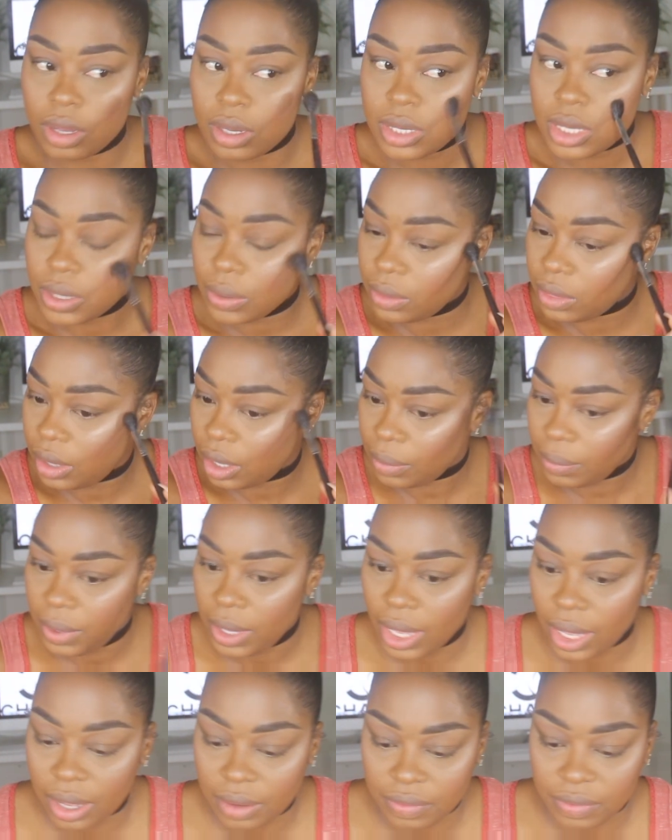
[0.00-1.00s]
So there we
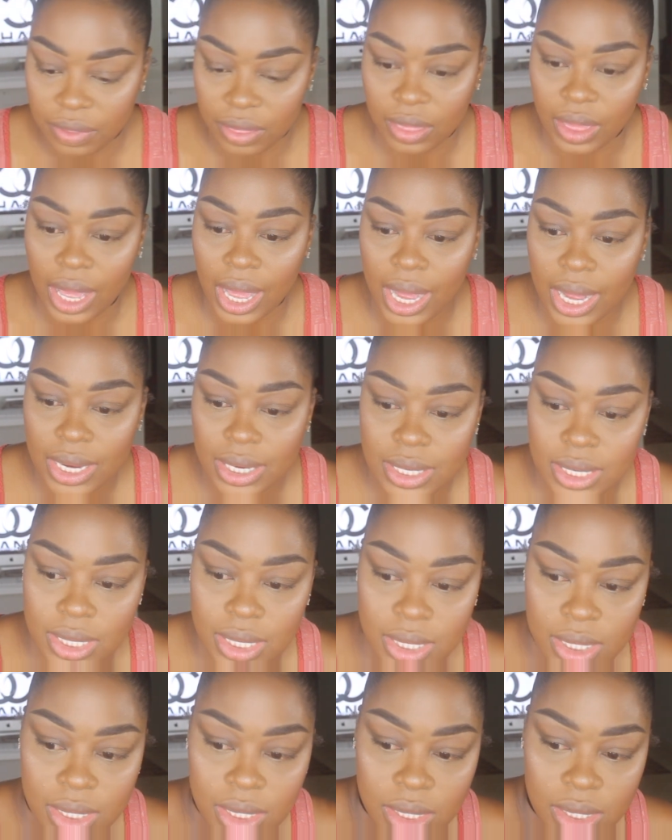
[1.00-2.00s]
have
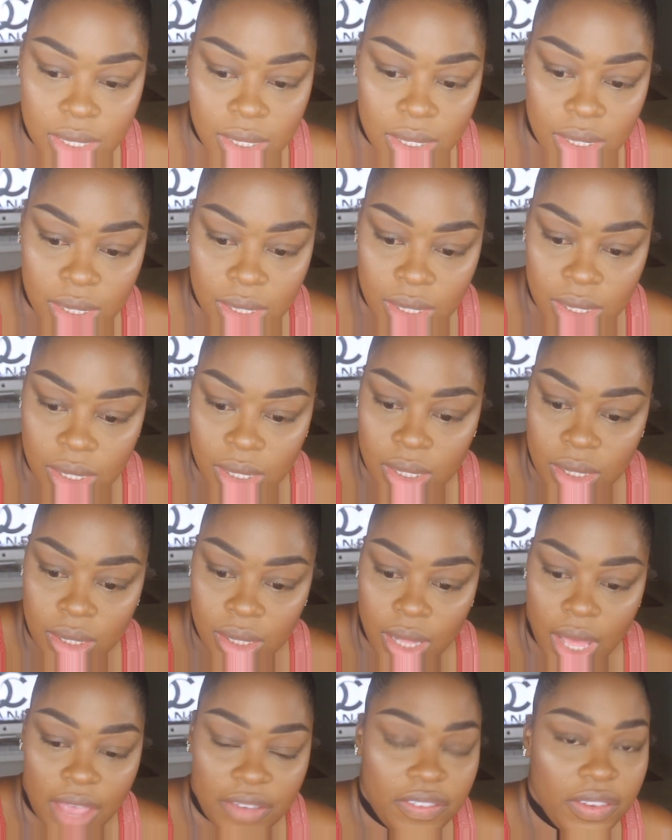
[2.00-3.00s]
that.
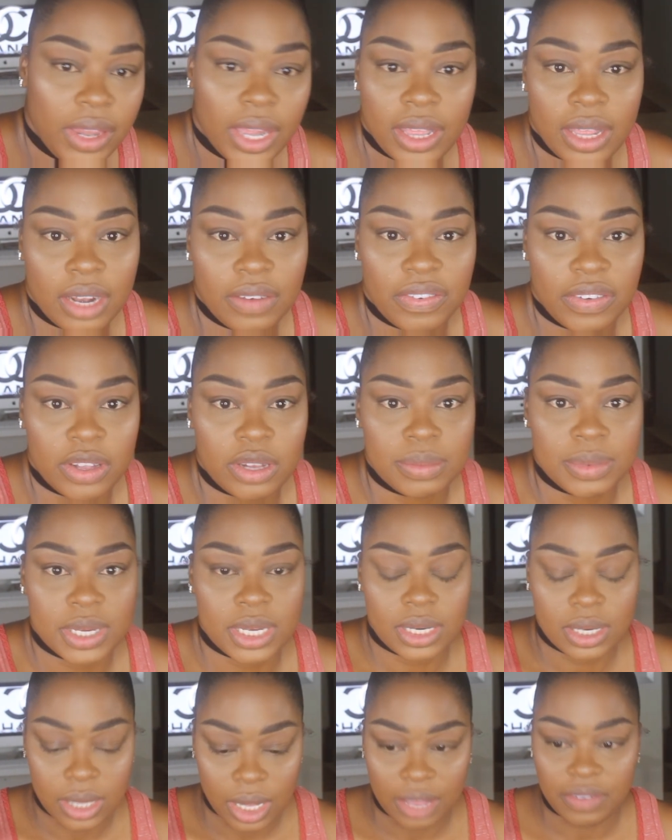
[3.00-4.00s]
I feel like I filmed.
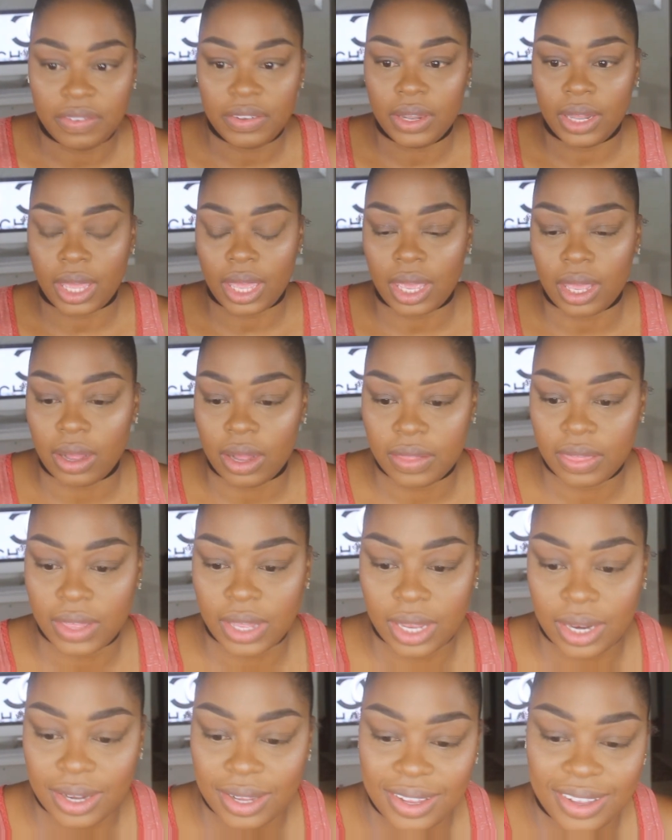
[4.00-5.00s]
I feel like I got
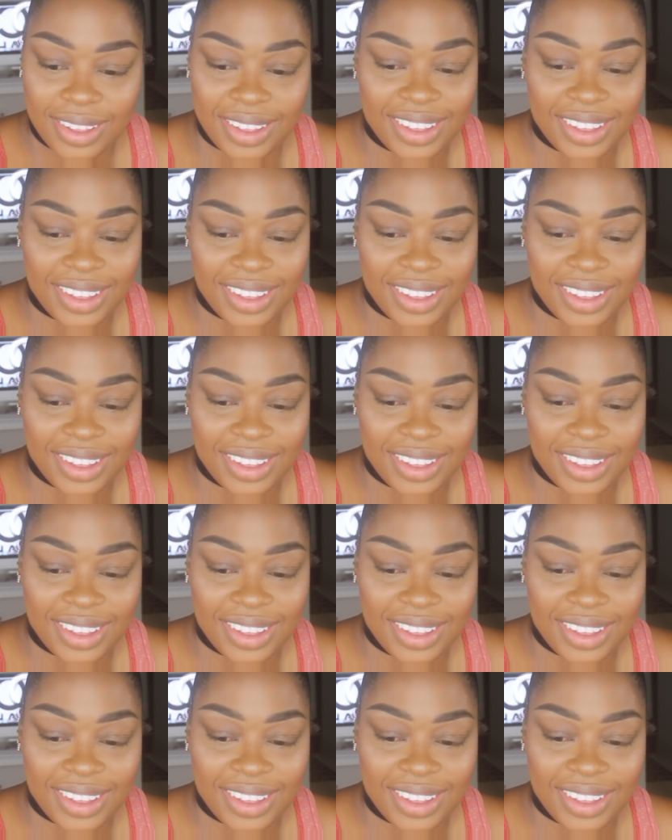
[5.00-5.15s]
that